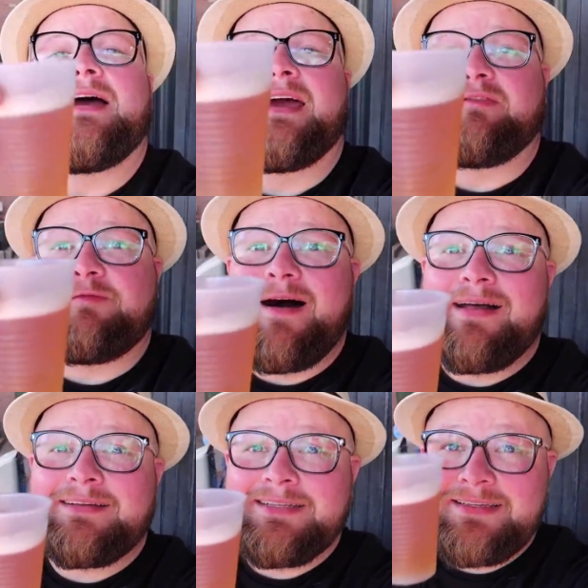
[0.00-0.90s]
And
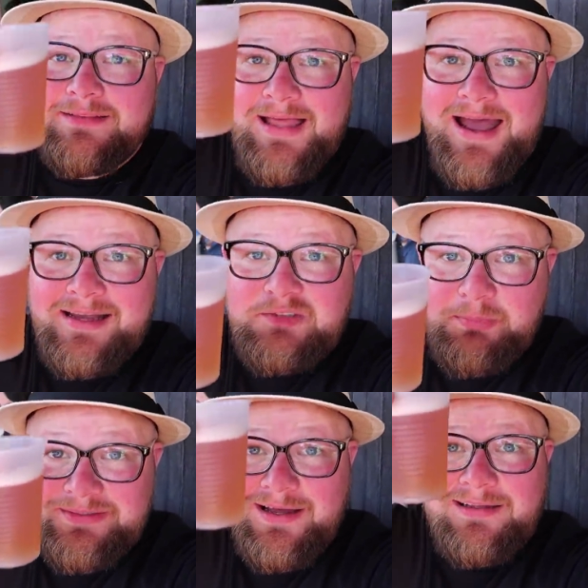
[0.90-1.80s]
finally, last
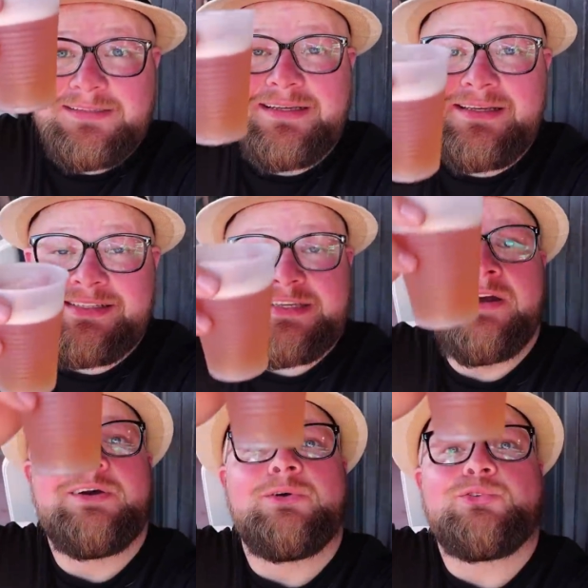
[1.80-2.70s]
but not least,
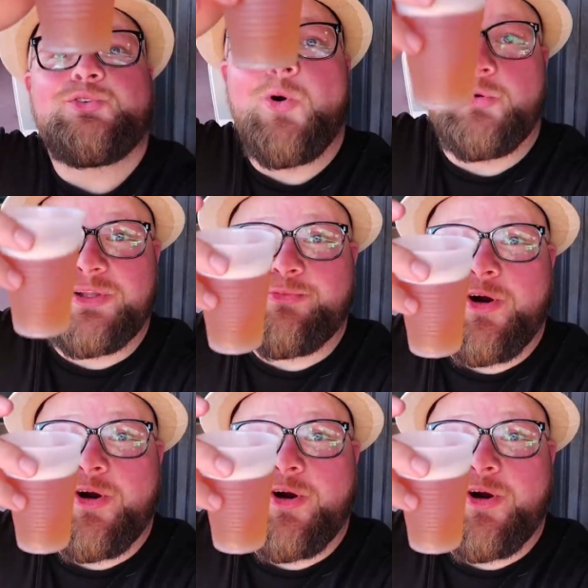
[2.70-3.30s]
Golden